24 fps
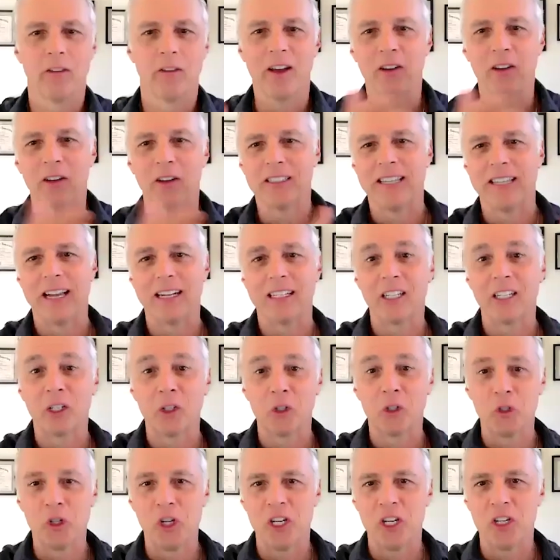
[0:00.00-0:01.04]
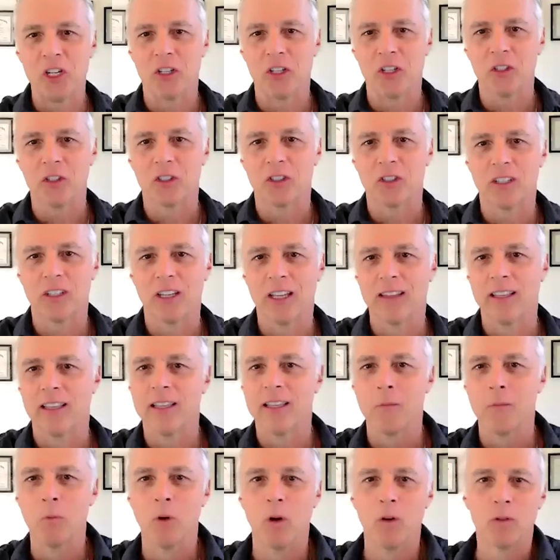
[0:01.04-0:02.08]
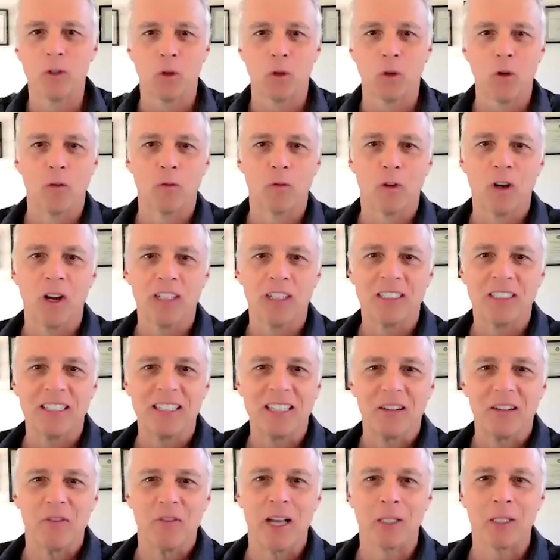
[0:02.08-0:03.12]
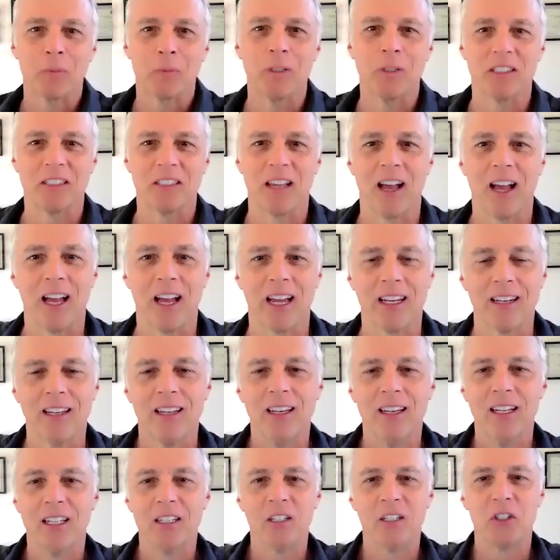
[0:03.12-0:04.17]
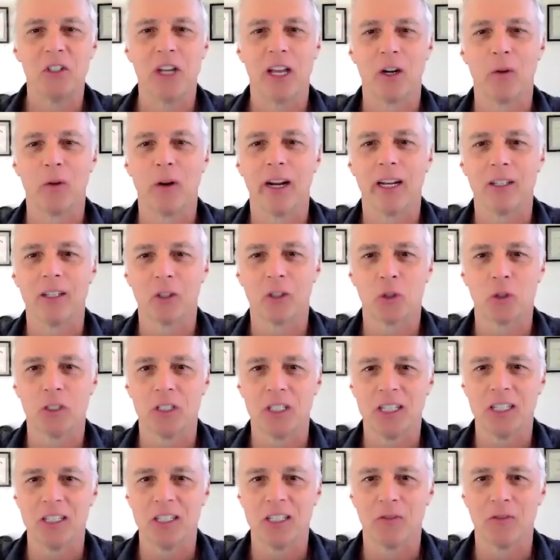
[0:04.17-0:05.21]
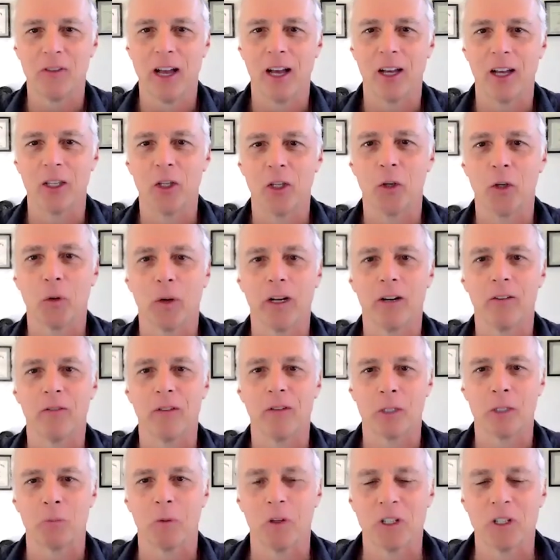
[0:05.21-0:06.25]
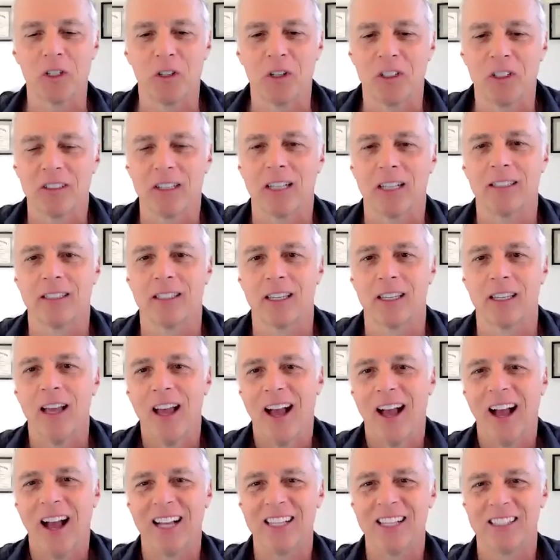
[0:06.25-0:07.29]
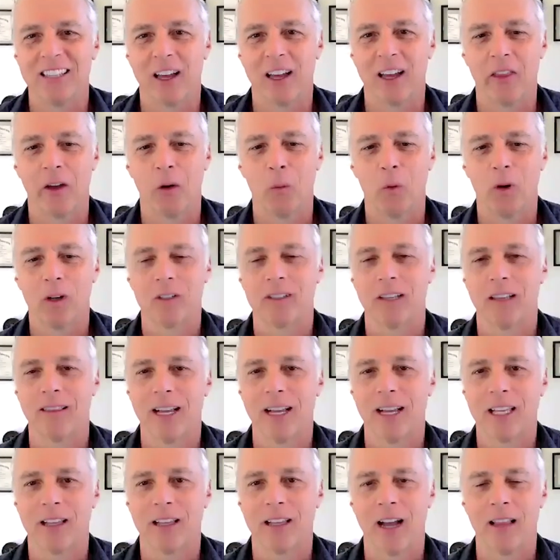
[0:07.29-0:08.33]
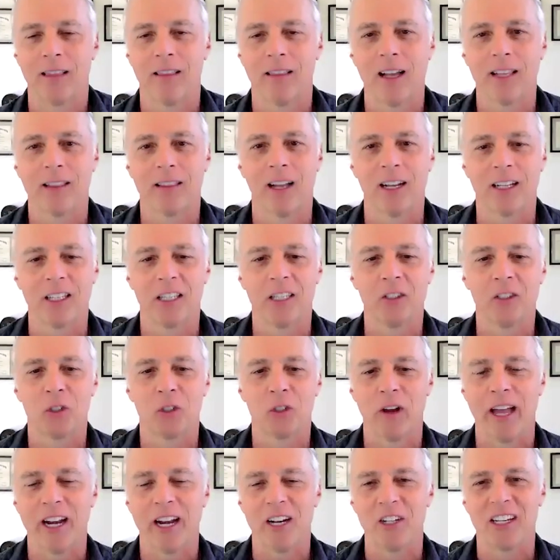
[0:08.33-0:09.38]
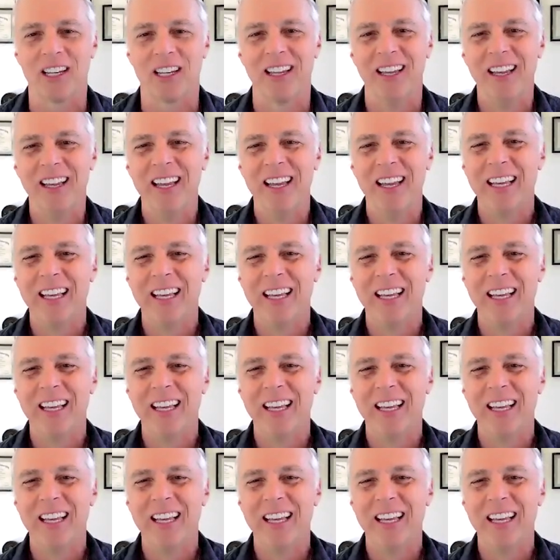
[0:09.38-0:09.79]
they found a technical genius, and then they moved her over onto the investment side to generate strategic value and investment returns. I see how that works. I like Lockheed's strategy.